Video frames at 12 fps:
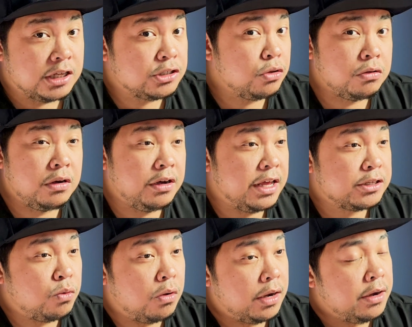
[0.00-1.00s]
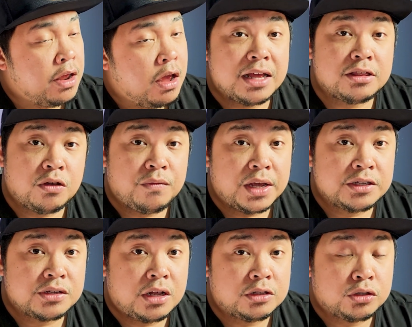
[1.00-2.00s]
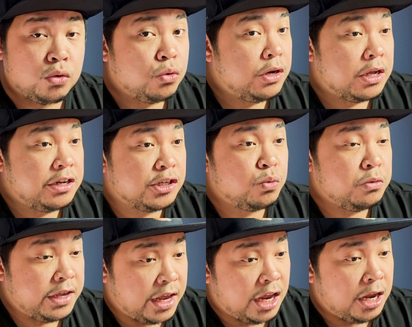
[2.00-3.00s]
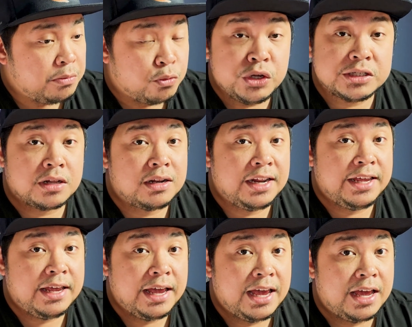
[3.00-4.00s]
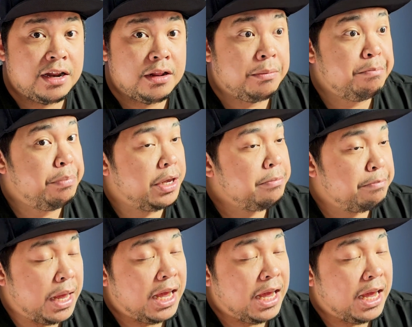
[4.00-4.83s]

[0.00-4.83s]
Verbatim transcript: Let's go to the next one, Path of Exile 2. Now, this game recently had a big